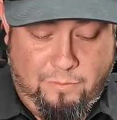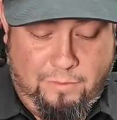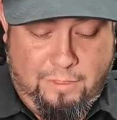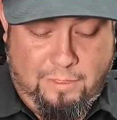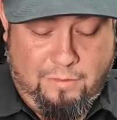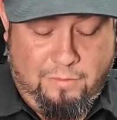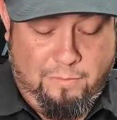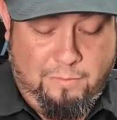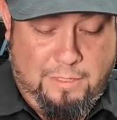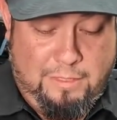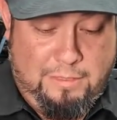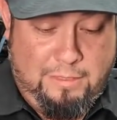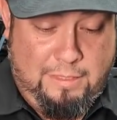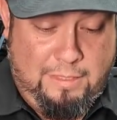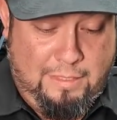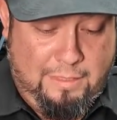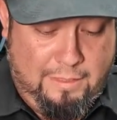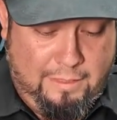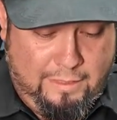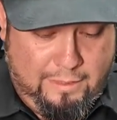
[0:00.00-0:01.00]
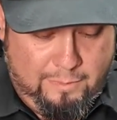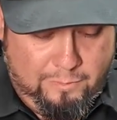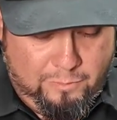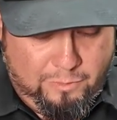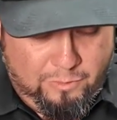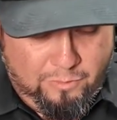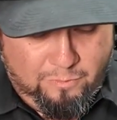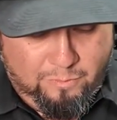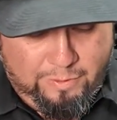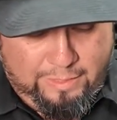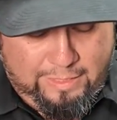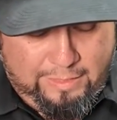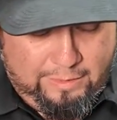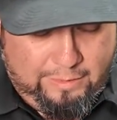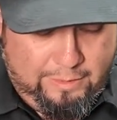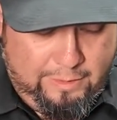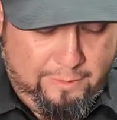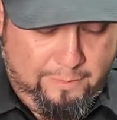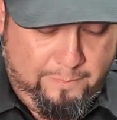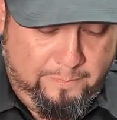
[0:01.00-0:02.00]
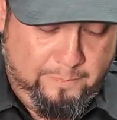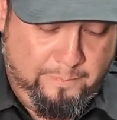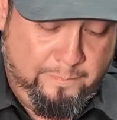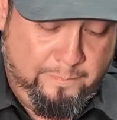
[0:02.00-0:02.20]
without messing anything up too badly.